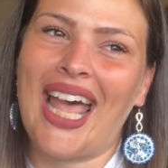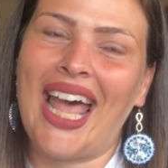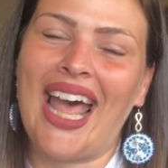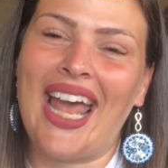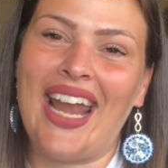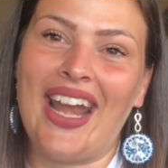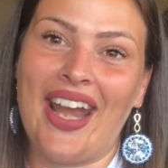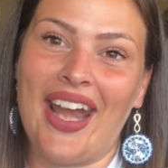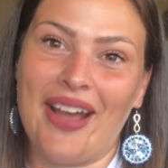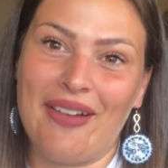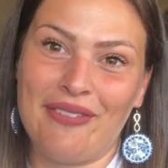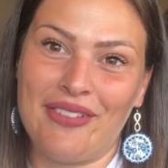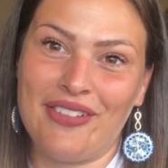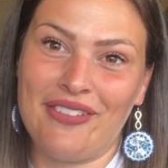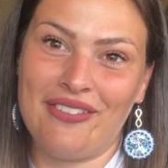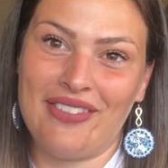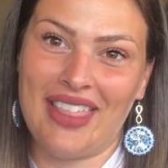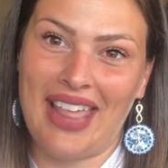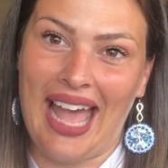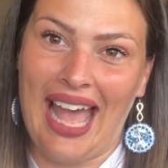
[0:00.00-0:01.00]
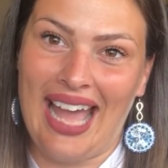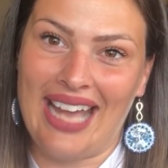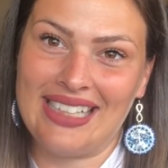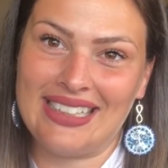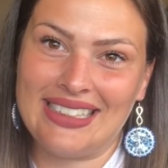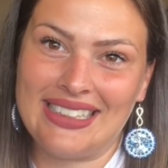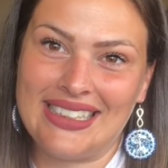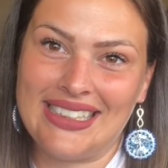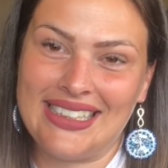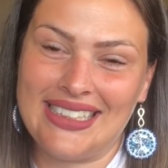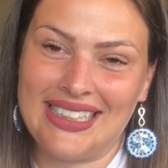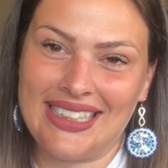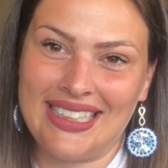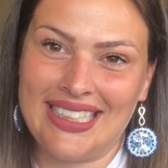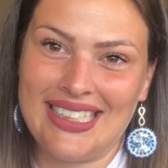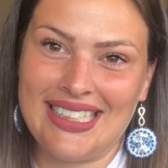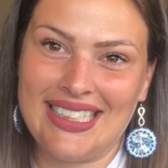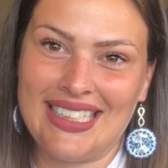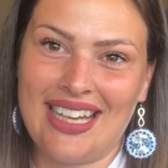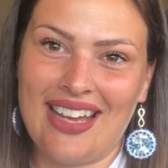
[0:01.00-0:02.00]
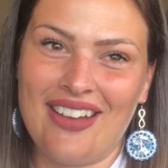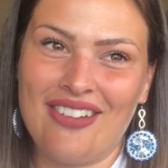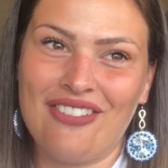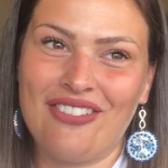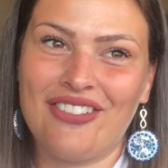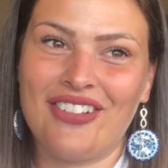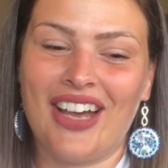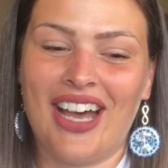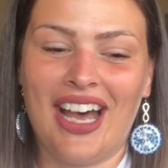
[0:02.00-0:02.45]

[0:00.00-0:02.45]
enough of that silly stuff.